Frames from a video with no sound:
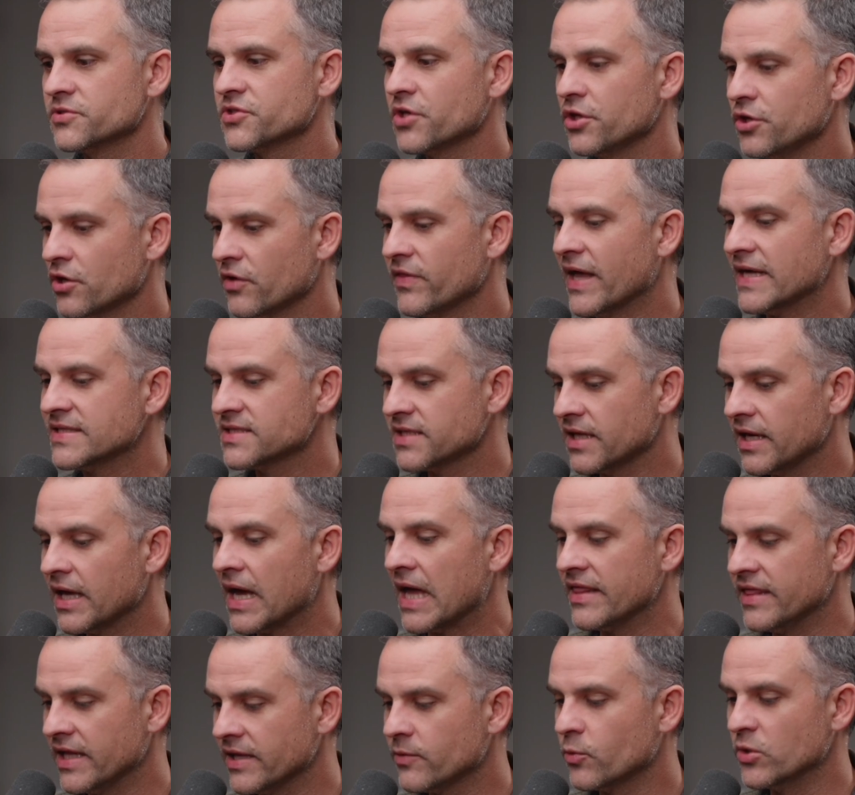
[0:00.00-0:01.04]
so you know that's
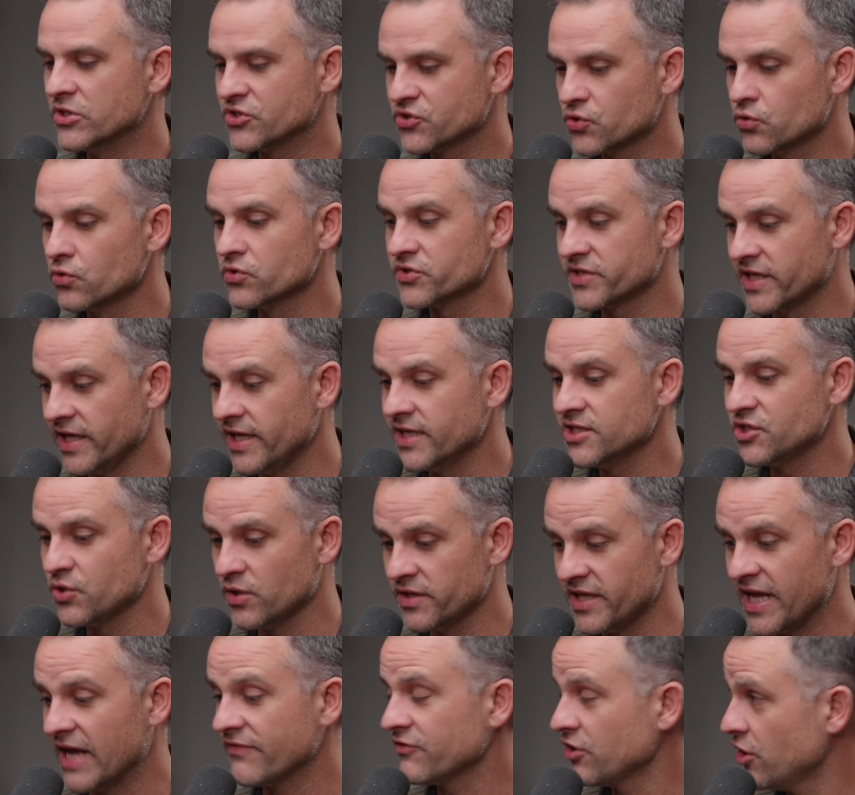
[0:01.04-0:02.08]
I think when schools get into
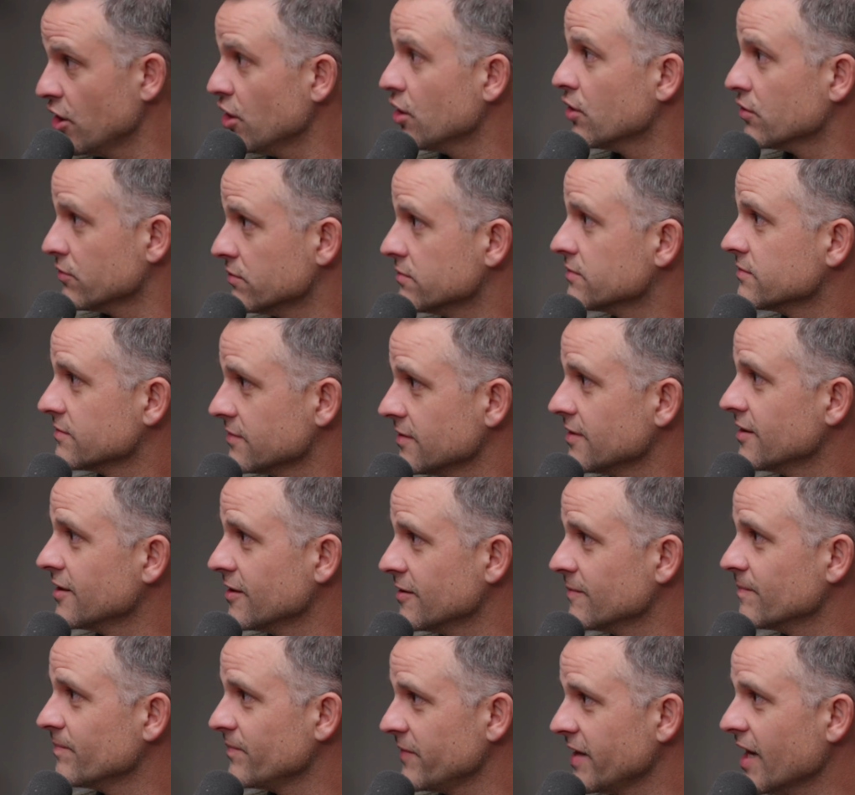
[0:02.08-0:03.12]
it, they have to know.
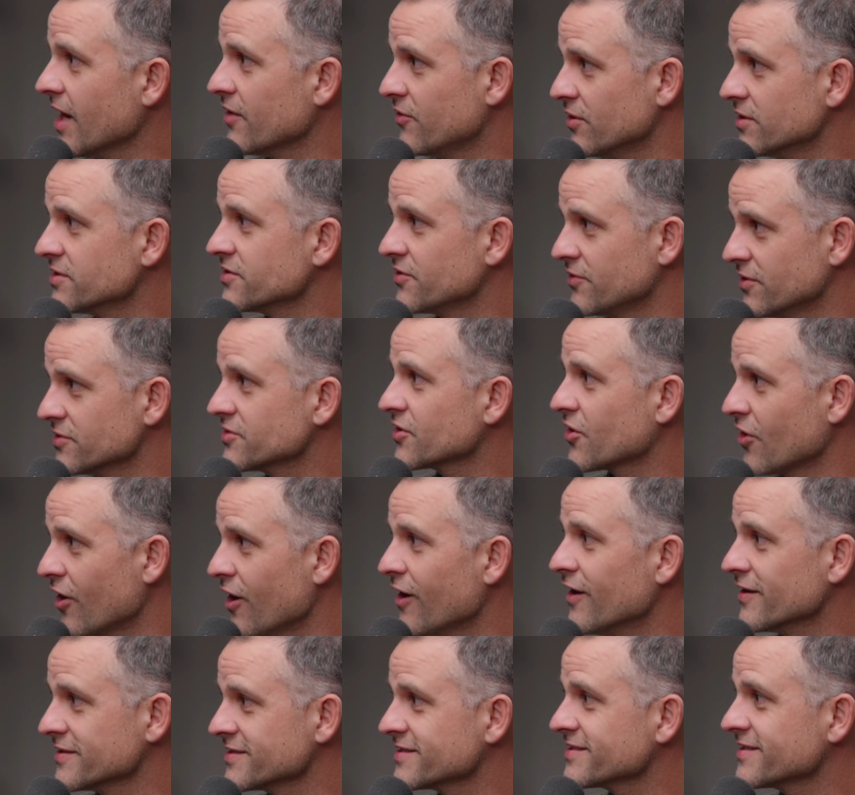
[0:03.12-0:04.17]
Um, yeah, there's there's a
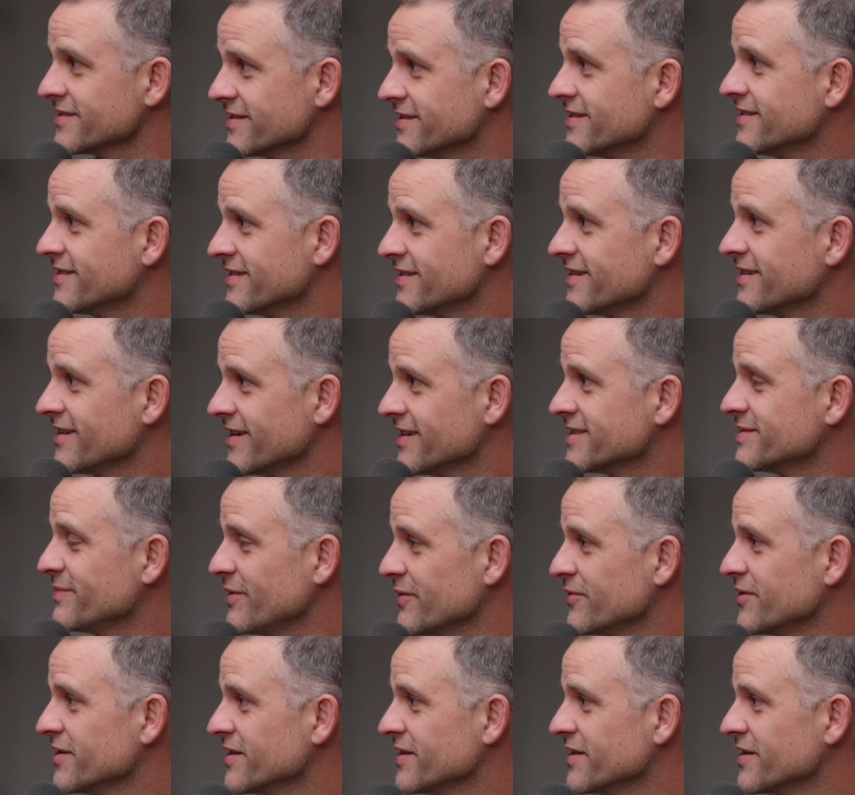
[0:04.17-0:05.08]
cost. Yeah, because I know a